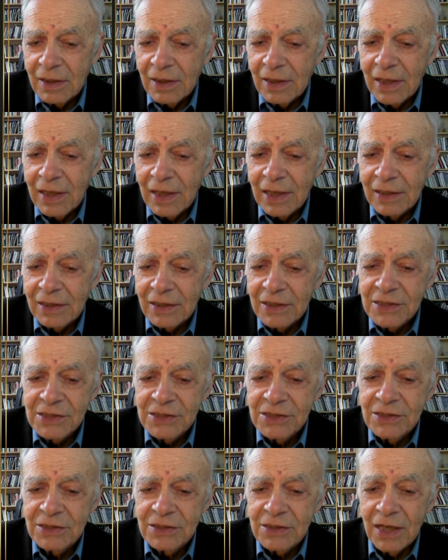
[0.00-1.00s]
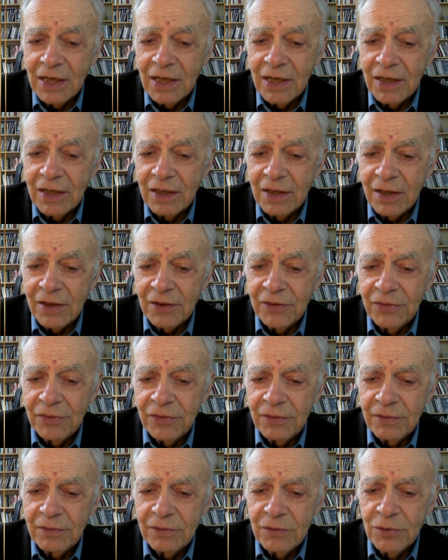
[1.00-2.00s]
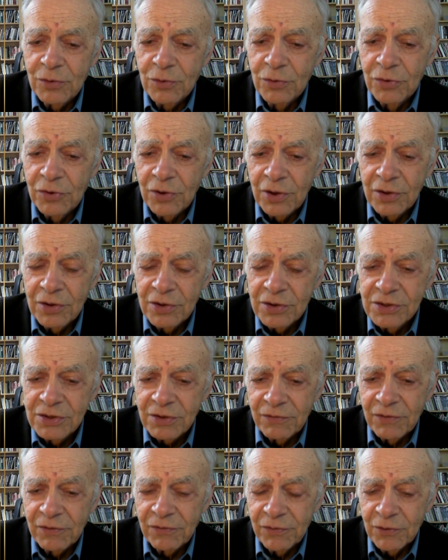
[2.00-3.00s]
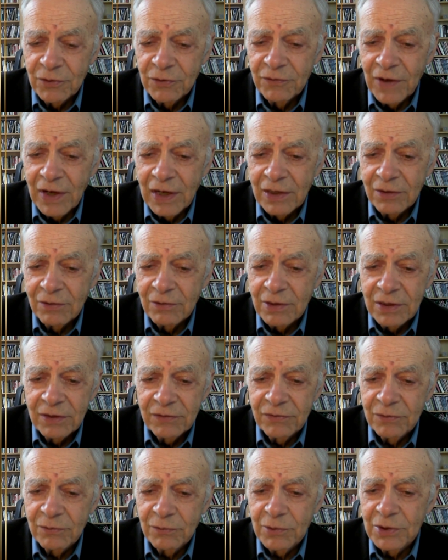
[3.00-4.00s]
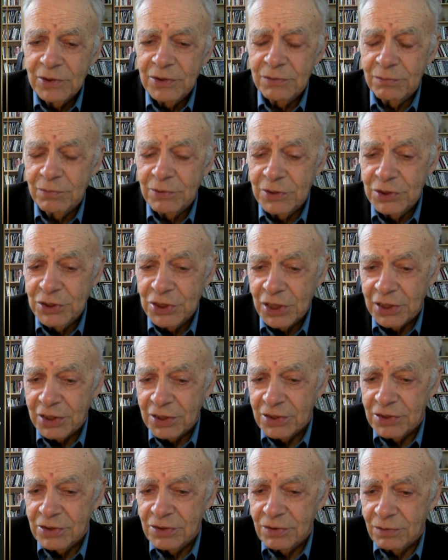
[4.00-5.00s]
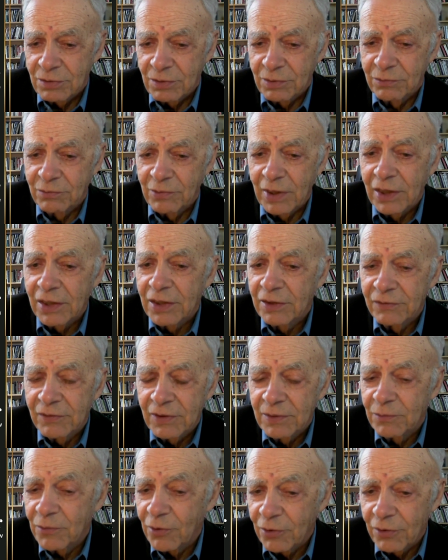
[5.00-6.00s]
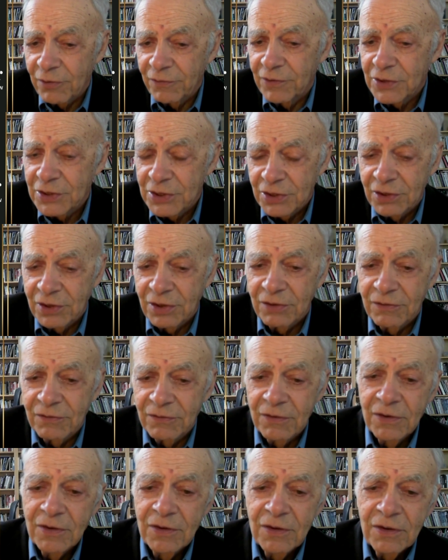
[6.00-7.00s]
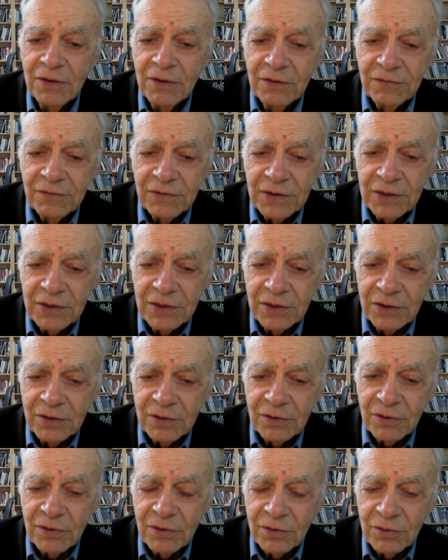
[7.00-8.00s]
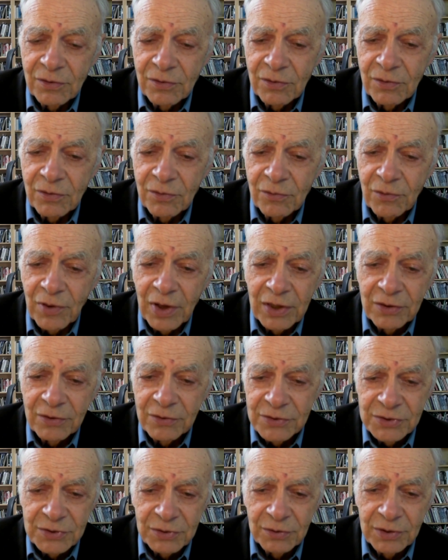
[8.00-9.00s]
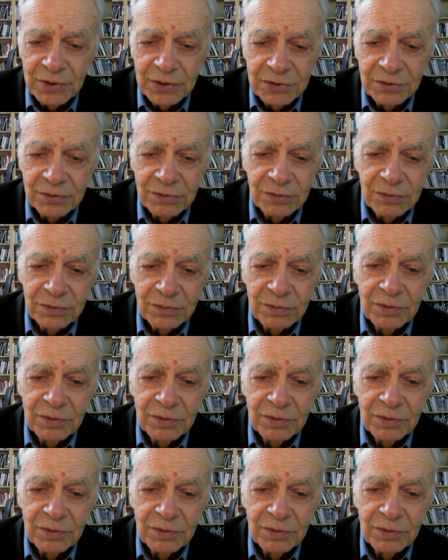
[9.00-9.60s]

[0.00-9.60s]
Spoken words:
at least 2/3 of the food value, even with chickens, who are relatively more efficient than feeding grain or soy to